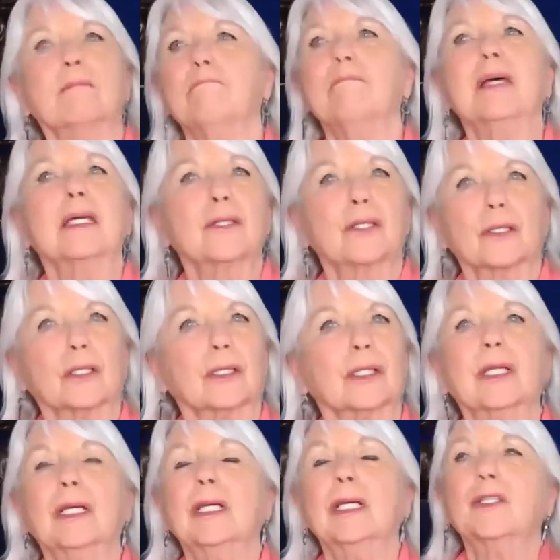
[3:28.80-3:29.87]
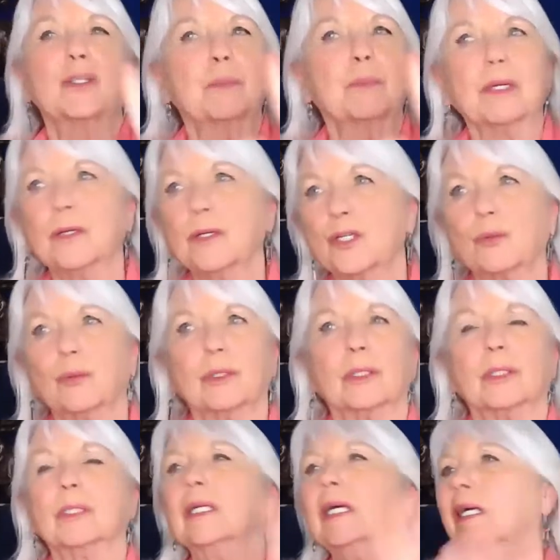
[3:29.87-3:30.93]
mental,
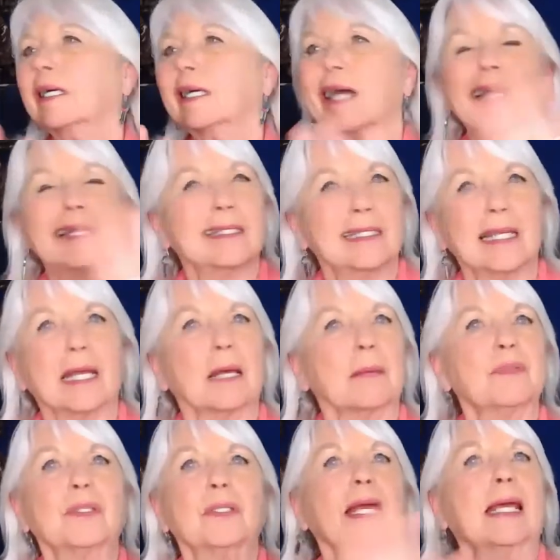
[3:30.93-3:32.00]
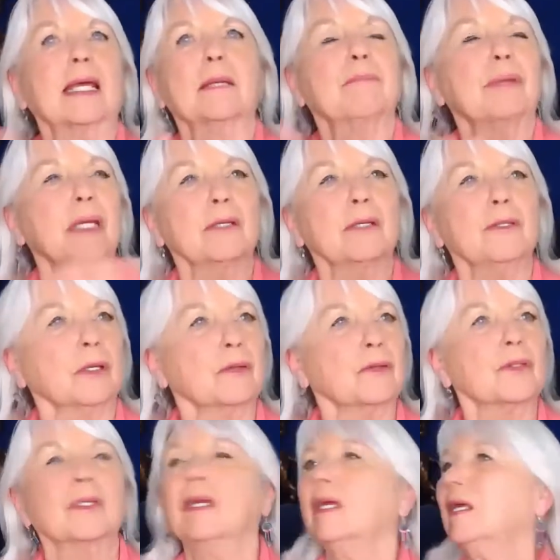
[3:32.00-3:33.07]
spiritual concepts and
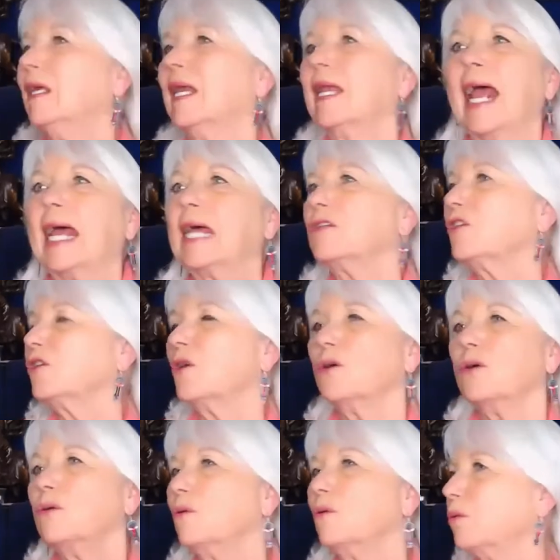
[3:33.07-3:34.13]
opinions. It has no